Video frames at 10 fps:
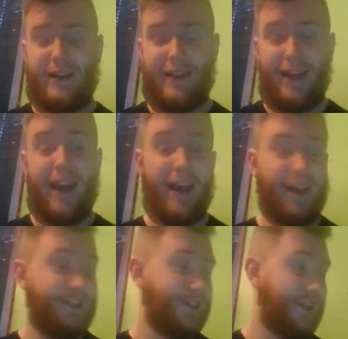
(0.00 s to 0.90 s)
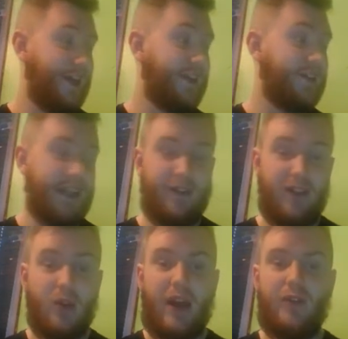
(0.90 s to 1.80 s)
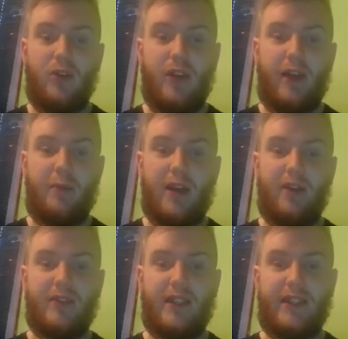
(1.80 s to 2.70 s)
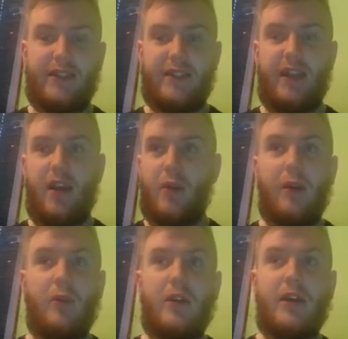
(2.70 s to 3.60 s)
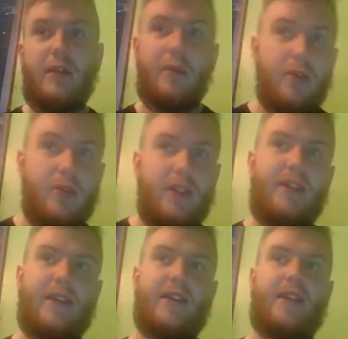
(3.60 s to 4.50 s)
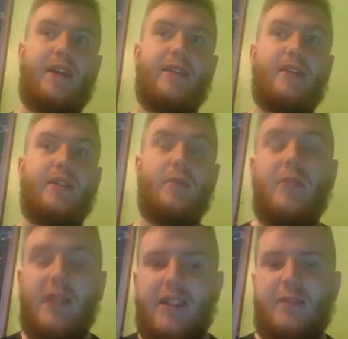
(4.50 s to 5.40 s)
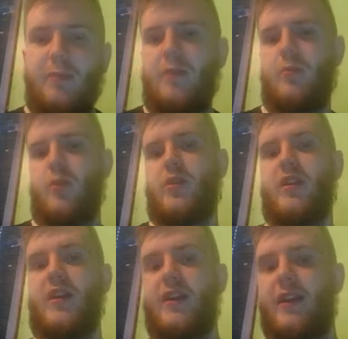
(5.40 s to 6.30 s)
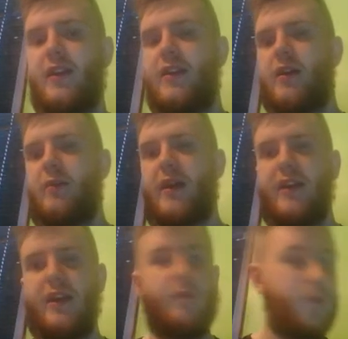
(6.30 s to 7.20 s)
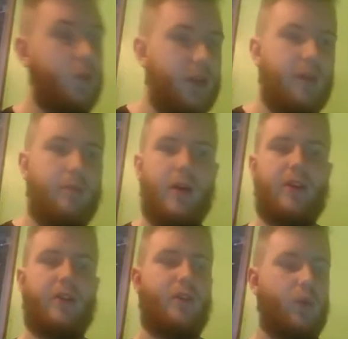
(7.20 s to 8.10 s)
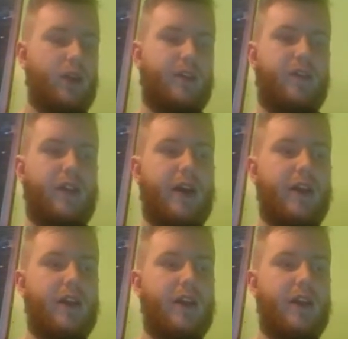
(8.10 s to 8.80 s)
It's just getting kills. And if they don't have good Yanmega resists, well, maybe you don't need tinted lens. Maybe you need speed boost to clean up end game. If they're weak to bug, if they're weak to flying,